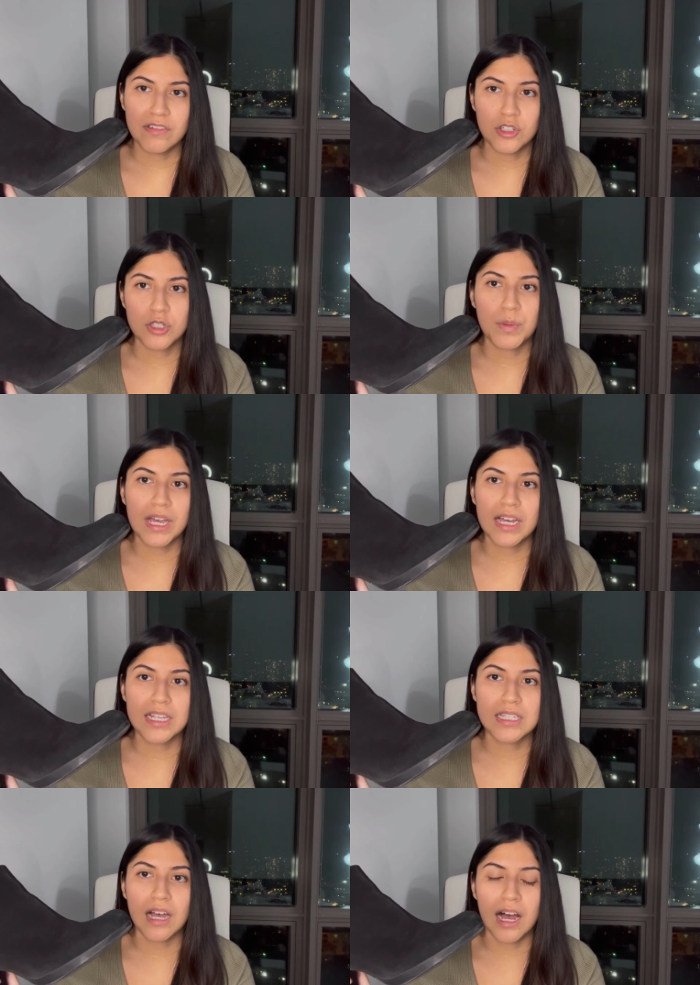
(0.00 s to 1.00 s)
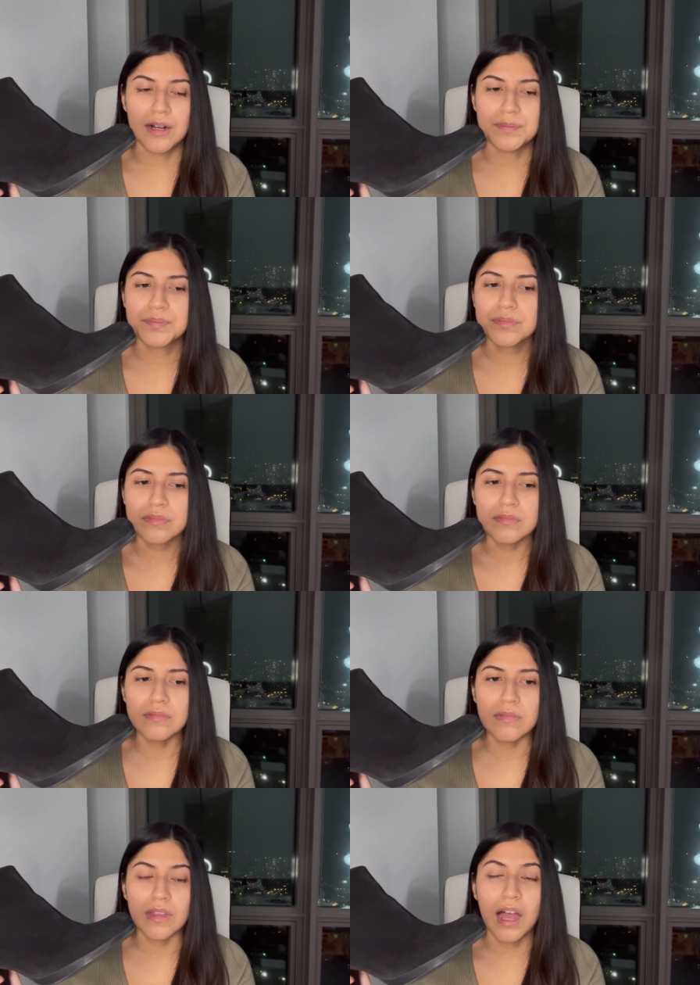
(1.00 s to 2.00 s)
just because
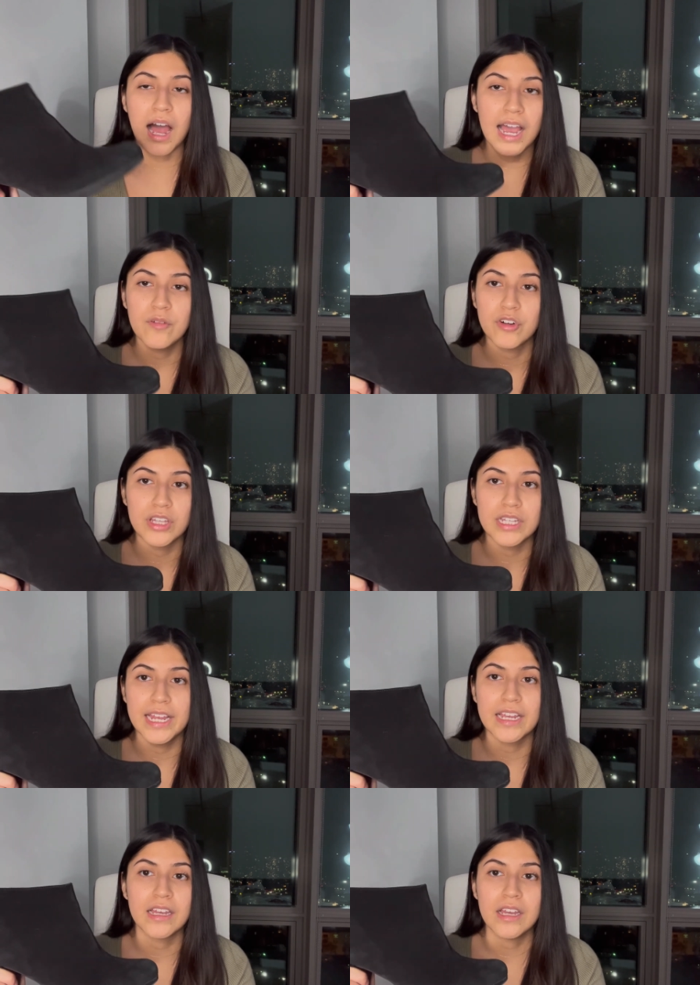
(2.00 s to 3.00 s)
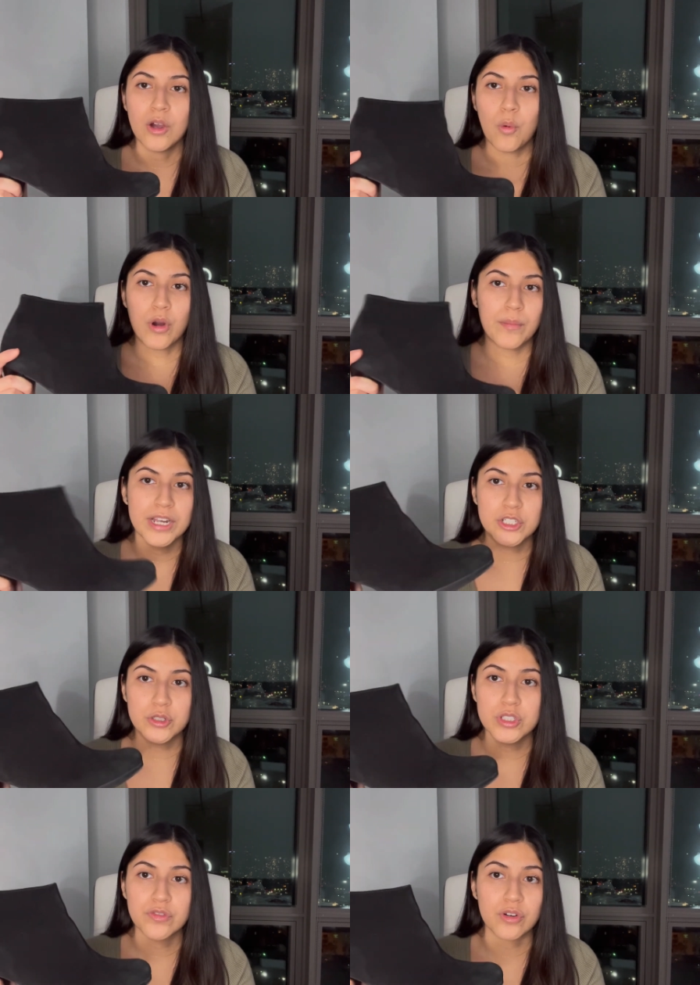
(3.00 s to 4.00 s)
I really like wear my
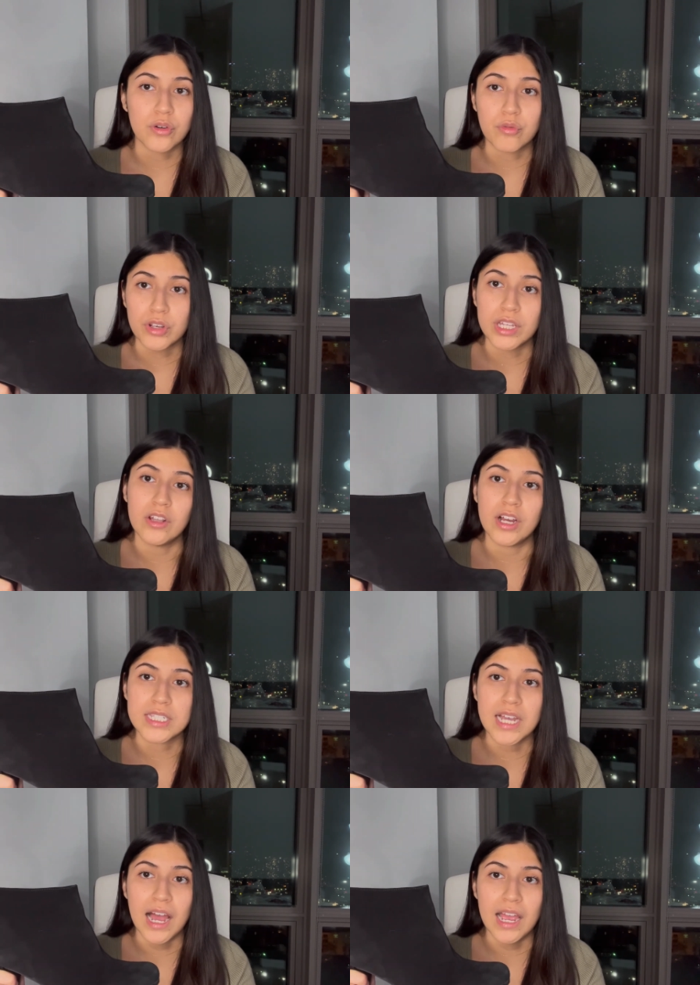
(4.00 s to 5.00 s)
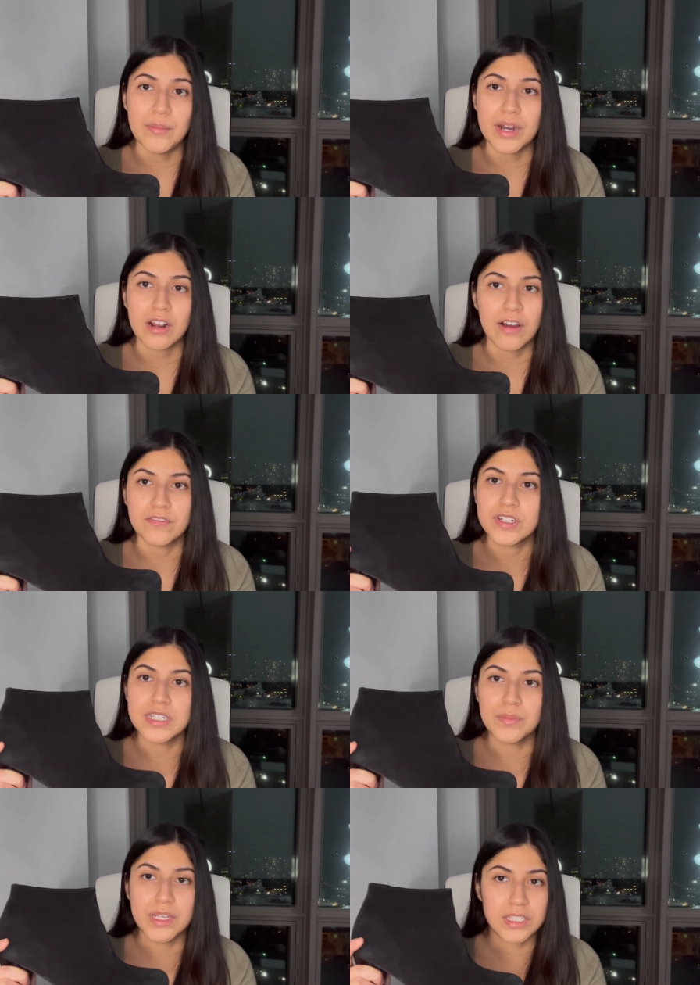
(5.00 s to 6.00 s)
shoes for a really long time, and comfort
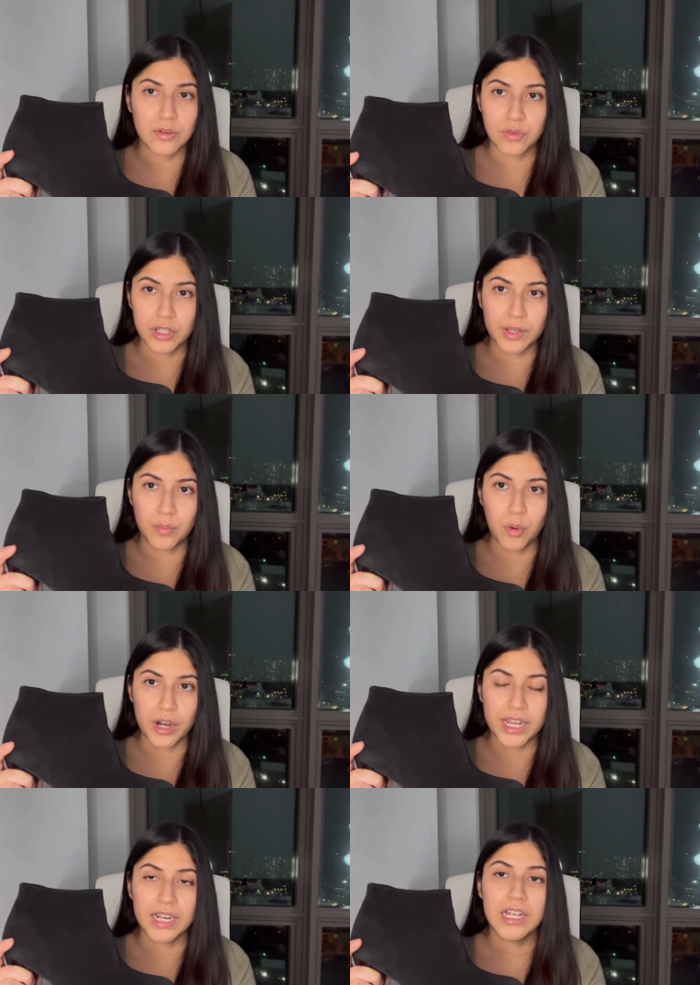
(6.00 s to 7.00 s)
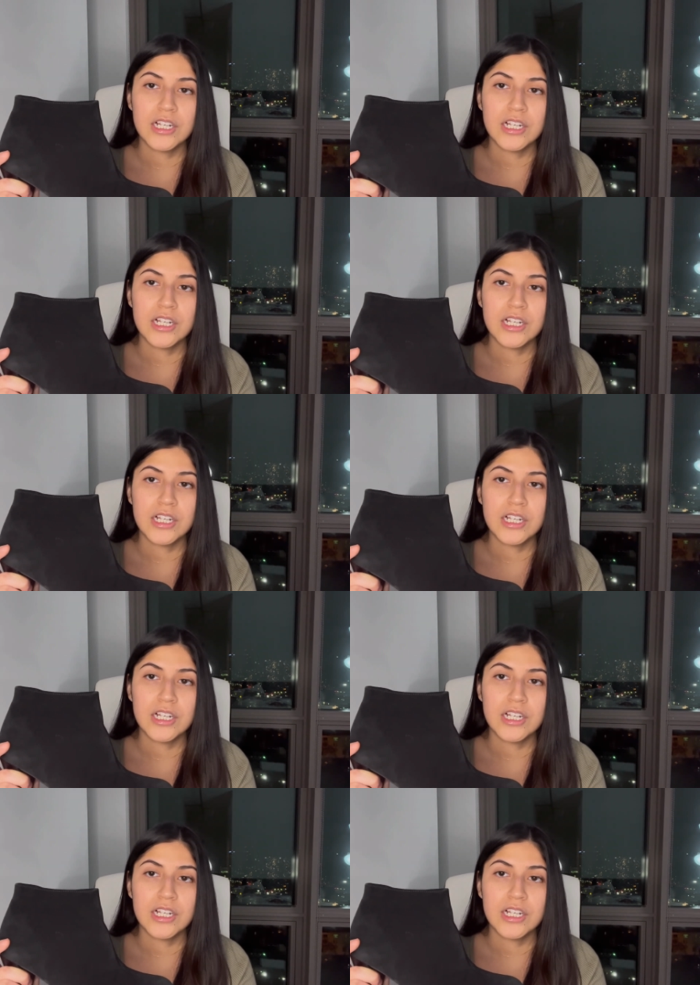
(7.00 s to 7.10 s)
to me is like really important.